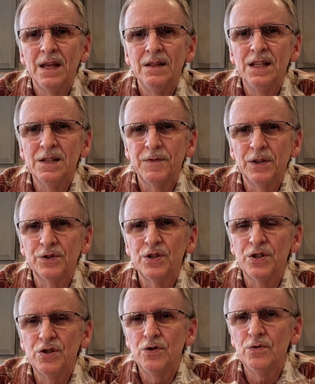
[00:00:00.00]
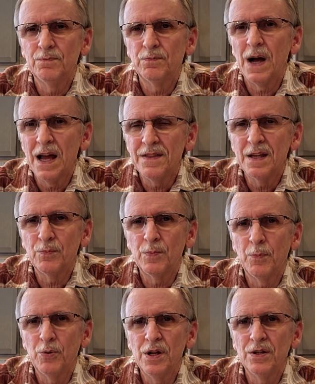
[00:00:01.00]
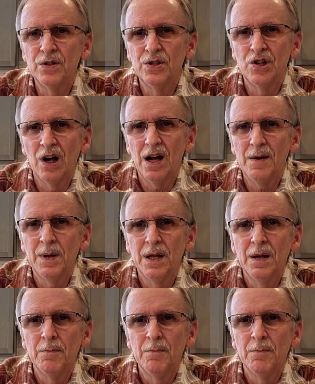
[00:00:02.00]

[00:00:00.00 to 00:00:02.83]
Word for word: these filters do, I think, a pretty good job,